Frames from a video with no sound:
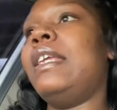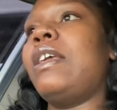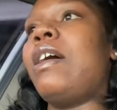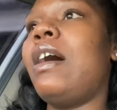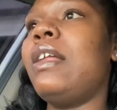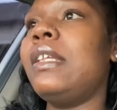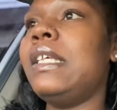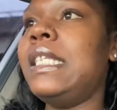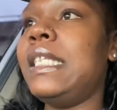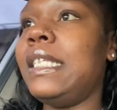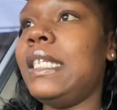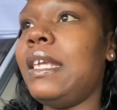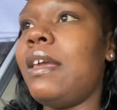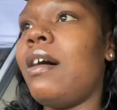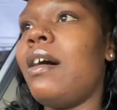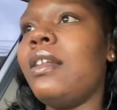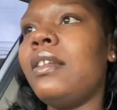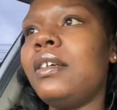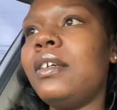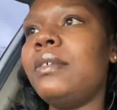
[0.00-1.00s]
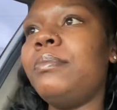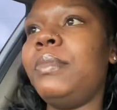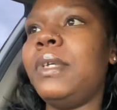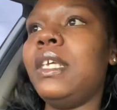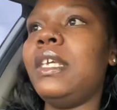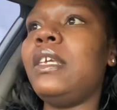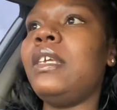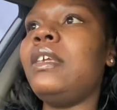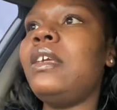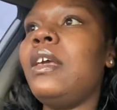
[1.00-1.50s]
Y'all will see, y'all will
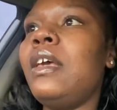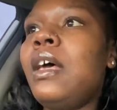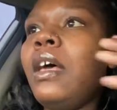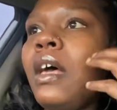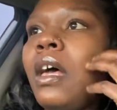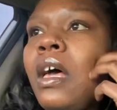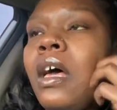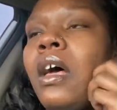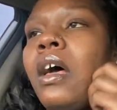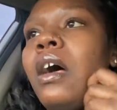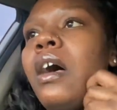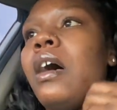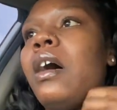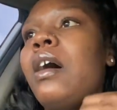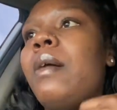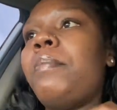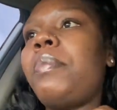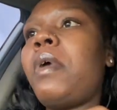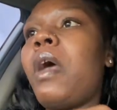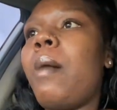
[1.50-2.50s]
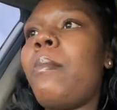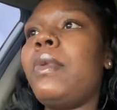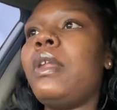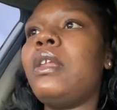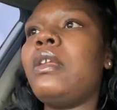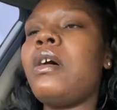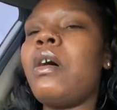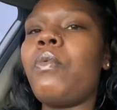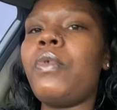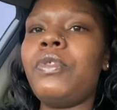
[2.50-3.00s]
be coming
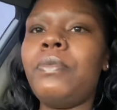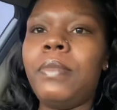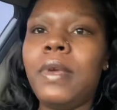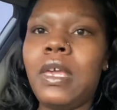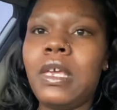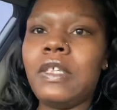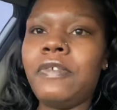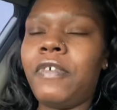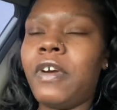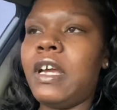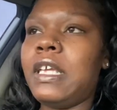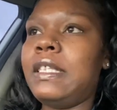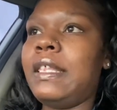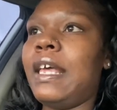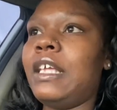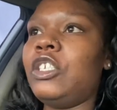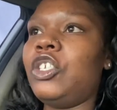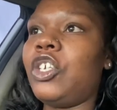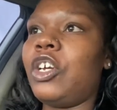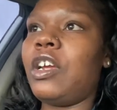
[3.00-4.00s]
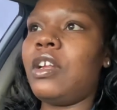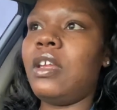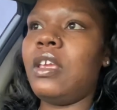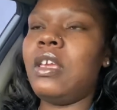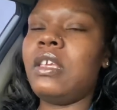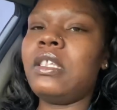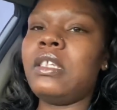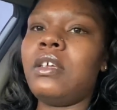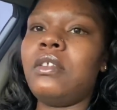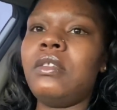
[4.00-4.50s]
along with me as far as that journey
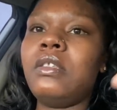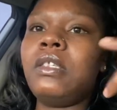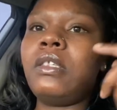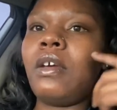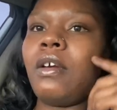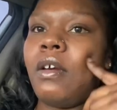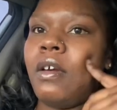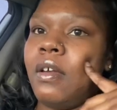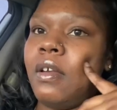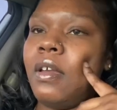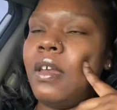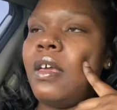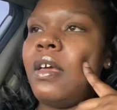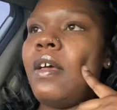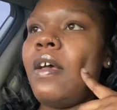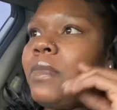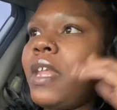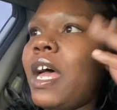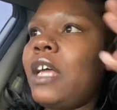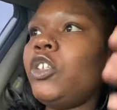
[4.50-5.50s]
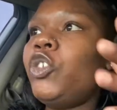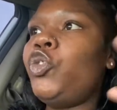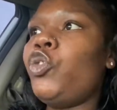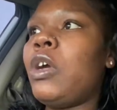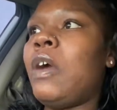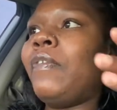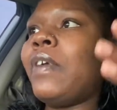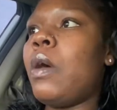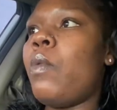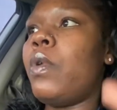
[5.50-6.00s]
is concerned. Not sure
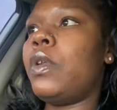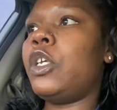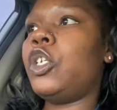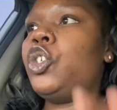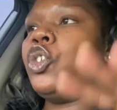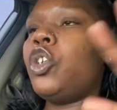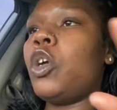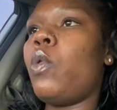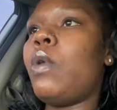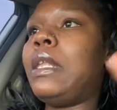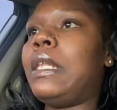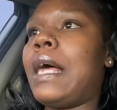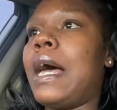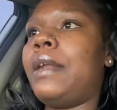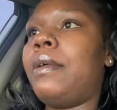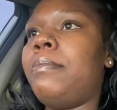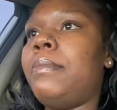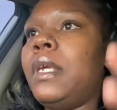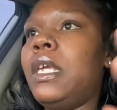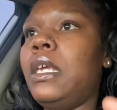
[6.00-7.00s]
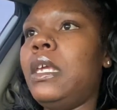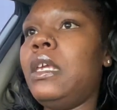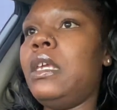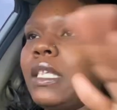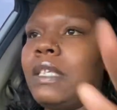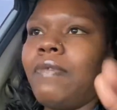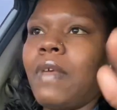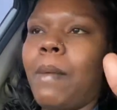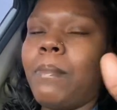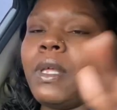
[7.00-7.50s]
if I want to show a lot of me,
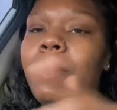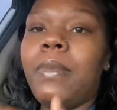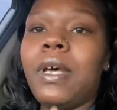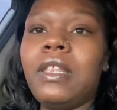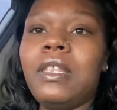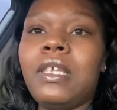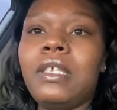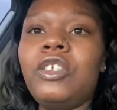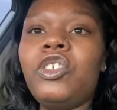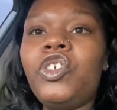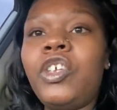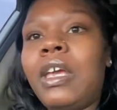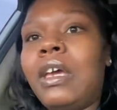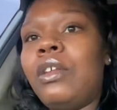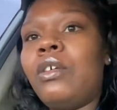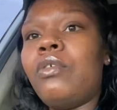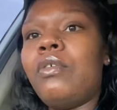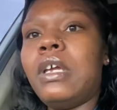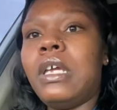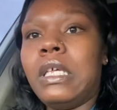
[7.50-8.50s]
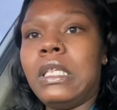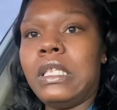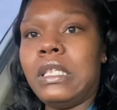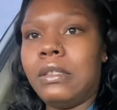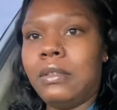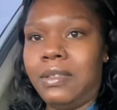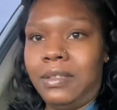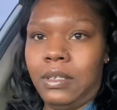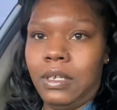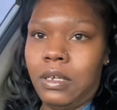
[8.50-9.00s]
this family, but this channel
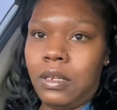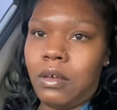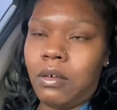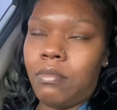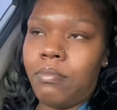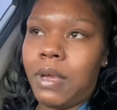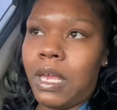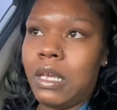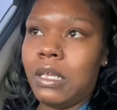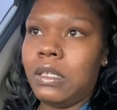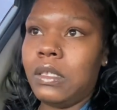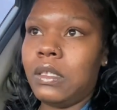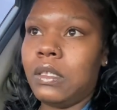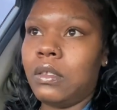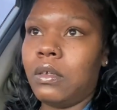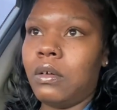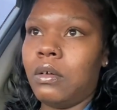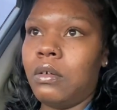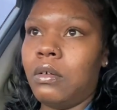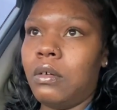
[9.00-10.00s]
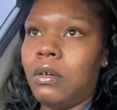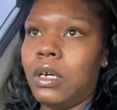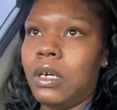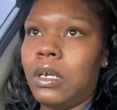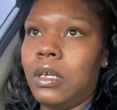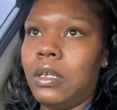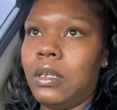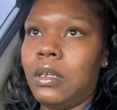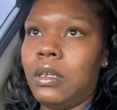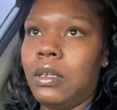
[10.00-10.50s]
is, you know, based
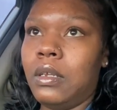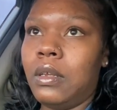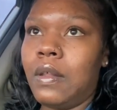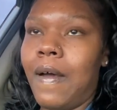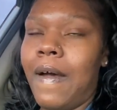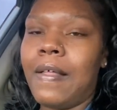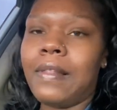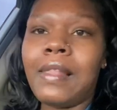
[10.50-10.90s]
on a